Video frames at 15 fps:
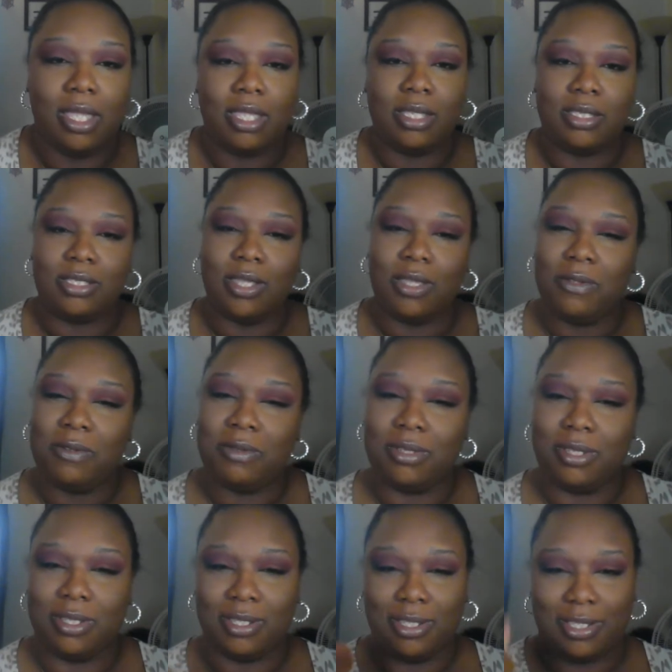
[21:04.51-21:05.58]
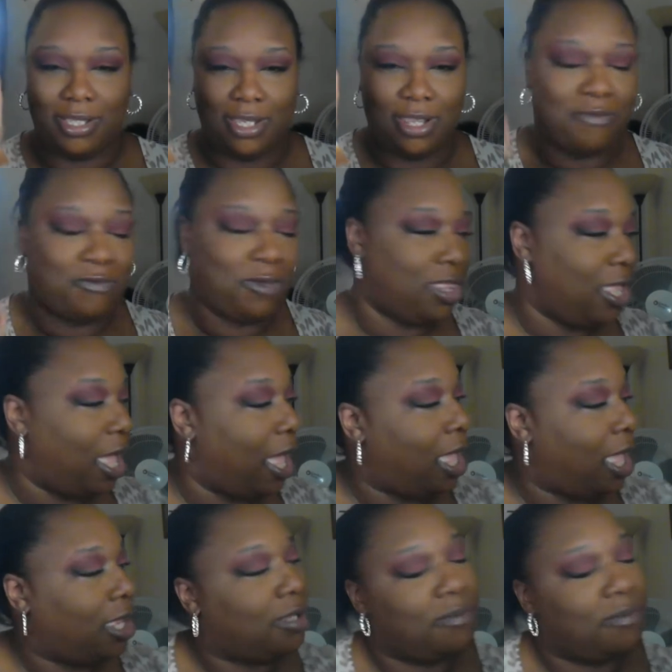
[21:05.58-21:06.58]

So, done with that.